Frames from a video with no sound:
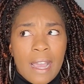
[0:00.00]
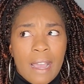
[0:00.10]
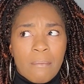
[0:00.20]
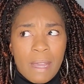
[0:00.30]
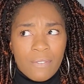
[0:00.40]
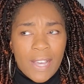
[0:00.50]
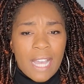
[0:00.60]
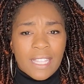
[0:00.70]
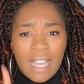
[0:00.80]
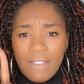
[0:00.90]
matter of fact, I
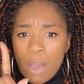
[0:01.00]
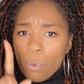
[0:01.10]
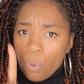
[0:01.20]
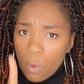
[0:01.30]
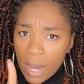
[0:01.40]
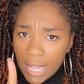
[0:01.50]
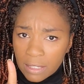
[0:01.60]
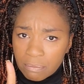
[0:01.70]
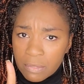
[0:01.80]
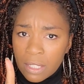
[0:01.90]
think I've had
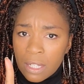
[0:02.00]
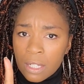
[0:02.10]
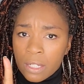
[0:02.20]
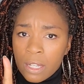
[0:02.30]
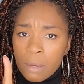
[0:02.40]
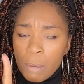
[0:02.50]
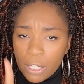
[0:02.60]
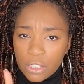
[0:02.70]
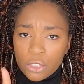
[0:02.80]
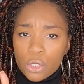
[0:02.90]
one
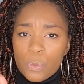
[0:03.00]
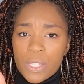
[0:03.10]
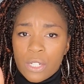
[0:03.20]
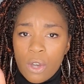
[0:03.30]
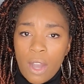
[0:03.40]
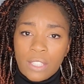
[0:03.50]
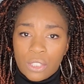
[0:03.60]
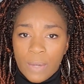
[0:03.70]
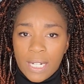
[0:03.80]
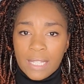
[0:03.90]
person who was
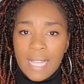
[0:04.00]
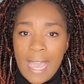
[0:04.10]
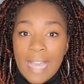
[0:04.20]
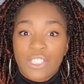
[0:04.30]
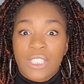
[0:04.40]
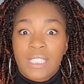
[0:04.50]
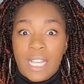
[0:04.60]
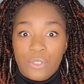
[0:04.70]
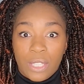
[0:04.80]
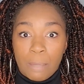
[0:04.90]
incarcerated that actually
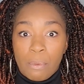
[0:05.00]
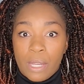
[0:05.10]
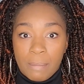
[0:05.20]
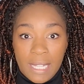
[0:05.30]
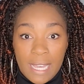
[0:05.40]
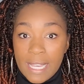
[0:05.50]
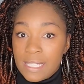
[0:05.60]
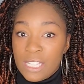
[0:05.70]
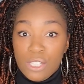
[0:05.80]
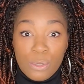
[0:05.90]
scheduled the appointment. I
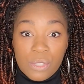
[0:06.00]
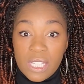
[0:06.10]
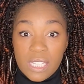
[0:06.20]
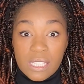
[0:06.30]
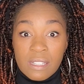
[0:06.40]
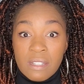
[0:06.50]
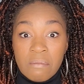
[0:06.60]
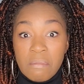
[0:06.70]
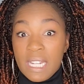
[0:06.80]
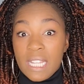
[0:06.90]
guess he used his
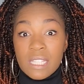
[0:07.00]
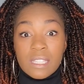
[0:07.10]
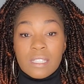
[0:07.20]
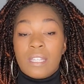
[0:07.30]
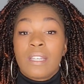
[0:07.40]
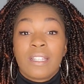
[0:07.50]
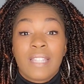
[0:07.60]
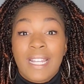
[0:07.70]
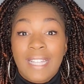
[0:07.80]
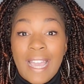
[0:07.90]
minutes
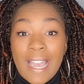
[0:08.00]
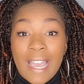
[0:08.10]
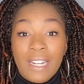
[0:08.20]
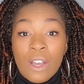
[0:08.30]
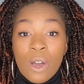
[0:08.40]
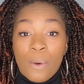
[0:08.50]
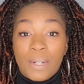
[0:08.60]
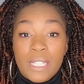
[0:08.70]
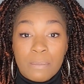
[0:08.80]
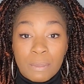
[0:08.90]
that he had on
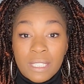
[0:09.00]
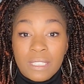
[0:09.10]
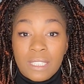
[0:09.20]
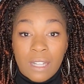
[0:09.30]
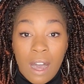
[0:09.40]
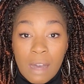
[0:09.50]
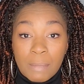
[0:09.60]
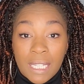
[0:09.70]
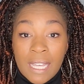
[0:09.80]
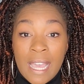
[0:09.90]
his books to call
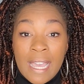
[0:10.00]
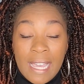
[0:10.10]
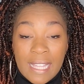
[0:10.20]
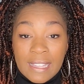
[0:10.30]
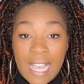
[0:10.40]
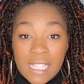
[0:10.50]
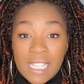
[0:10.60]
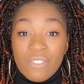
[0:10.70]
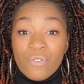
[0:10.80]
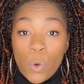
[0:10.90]
me, and that's
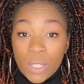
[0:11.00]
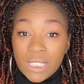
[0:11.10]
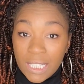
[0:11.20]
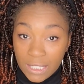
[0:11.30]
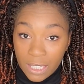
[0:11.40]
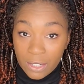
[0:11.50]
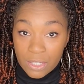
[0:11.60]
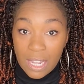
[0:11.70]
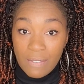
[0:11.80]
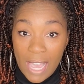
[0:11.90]
in 14 years
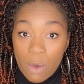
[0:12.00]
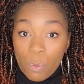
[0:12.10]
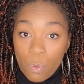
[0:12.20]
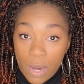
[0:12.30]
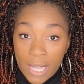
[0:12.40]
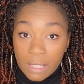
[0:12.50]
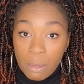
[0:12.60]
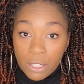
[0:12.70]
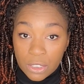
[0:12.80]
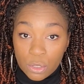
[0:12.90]
that I've had one
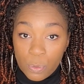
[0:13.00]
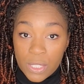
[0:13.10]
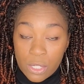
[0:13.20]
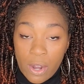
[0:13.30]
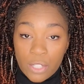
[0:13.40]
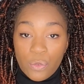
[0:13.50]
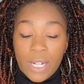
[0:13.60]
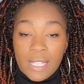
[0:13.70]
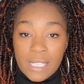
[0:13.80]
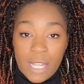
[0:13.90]
person who was
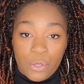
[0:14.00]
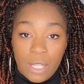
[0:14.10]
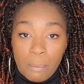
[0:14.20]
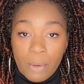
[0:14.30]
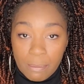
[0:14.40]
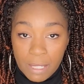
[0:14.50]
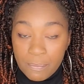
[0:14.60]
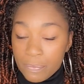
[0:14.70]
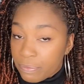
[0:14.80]
incarcerated that scheduled the appointment.